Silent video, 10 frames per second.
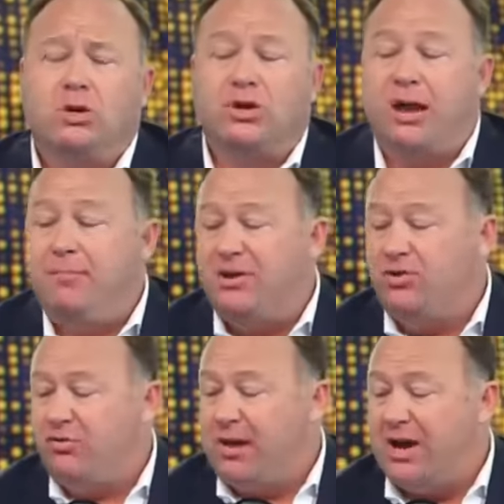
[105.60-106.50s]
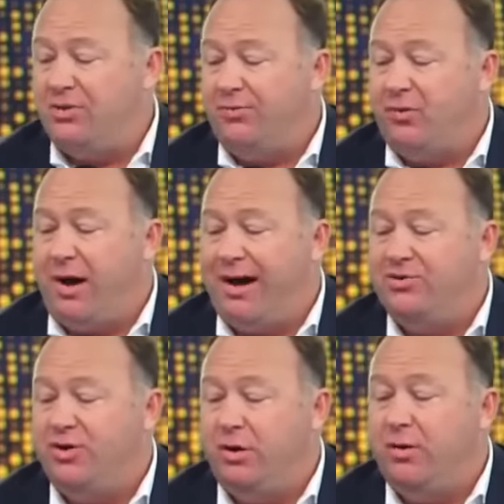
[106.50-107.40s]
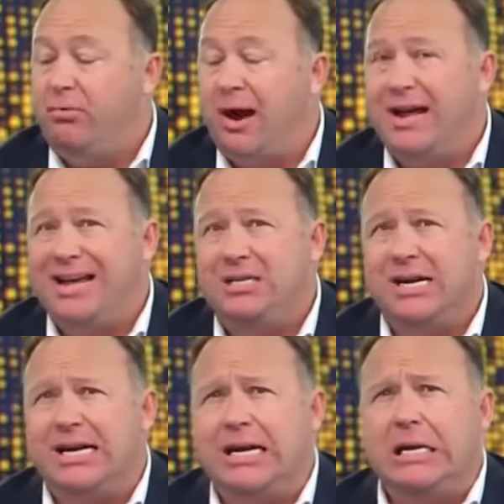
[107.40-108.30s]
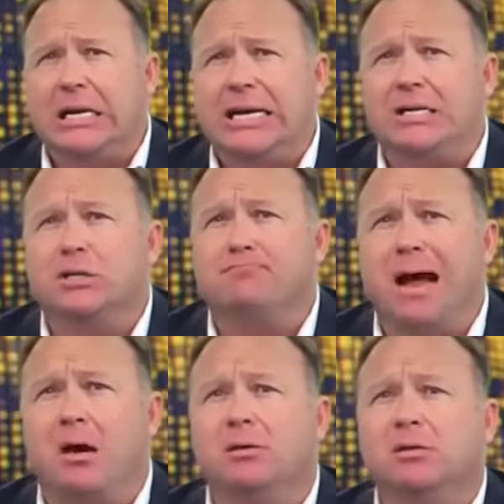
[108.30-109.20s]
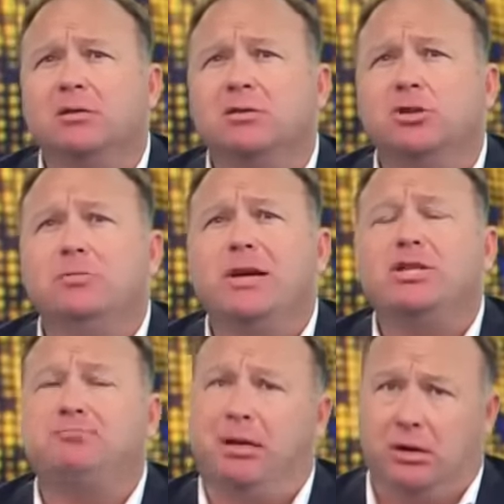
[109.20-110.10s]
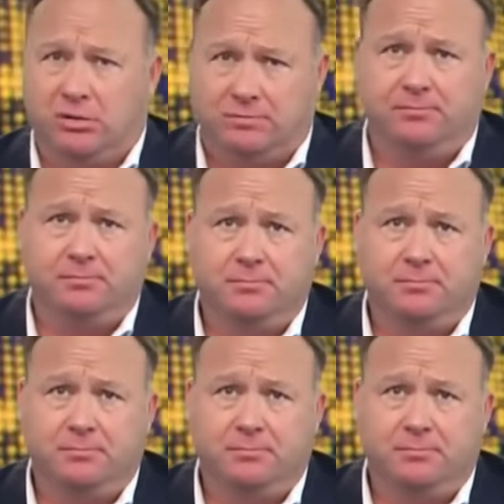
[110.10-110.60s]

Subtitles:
Just got a message from Nigel Farage during the break. He said, Italy is about to explode.